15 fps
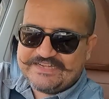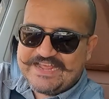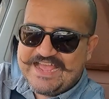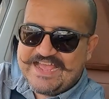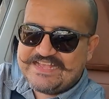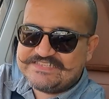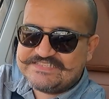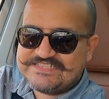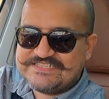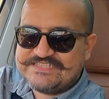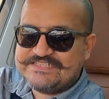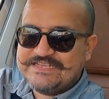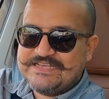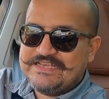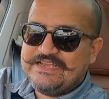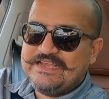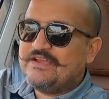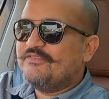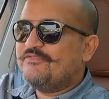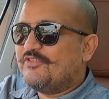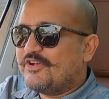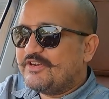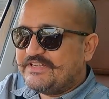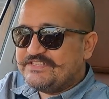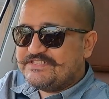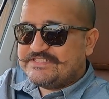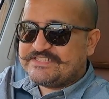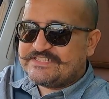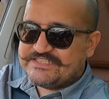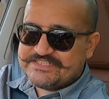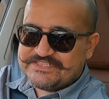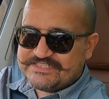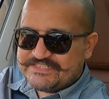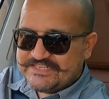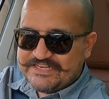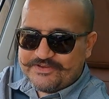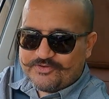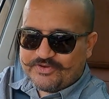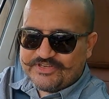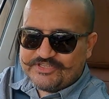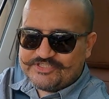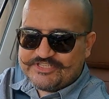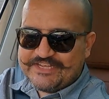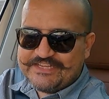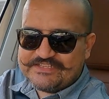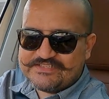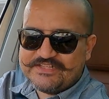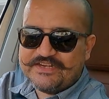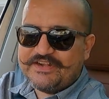it has, for instance, you can change